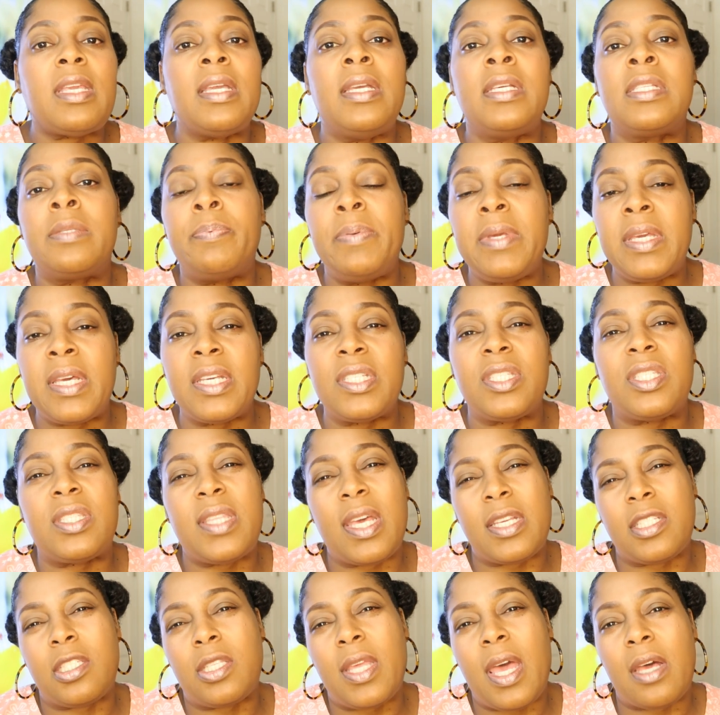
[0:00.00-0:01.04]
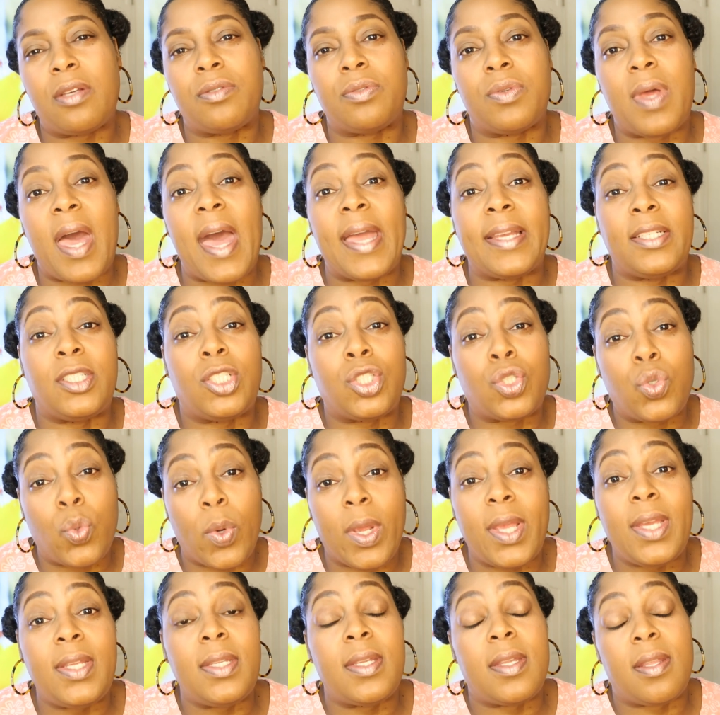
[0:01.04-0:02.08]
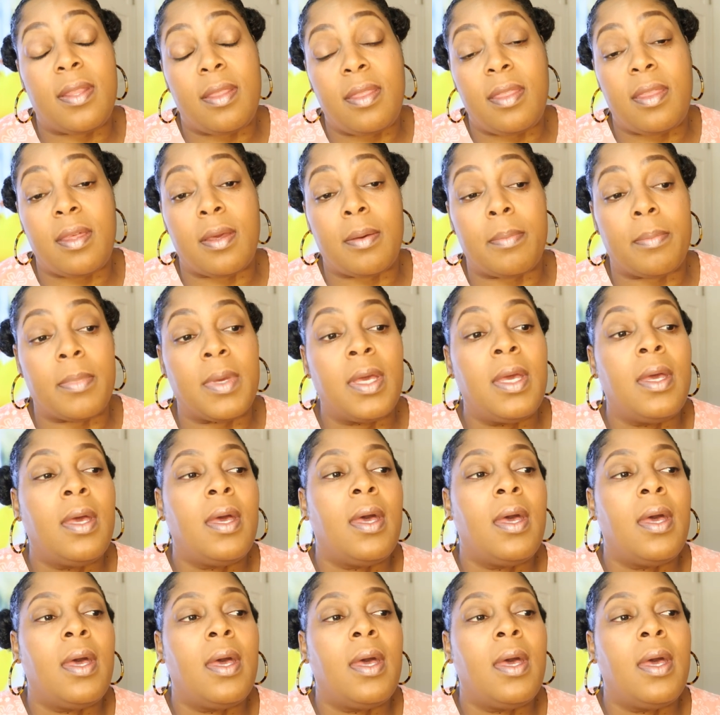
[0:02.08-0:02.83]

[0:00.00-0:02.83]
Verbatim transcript: it's because that's how I trained them.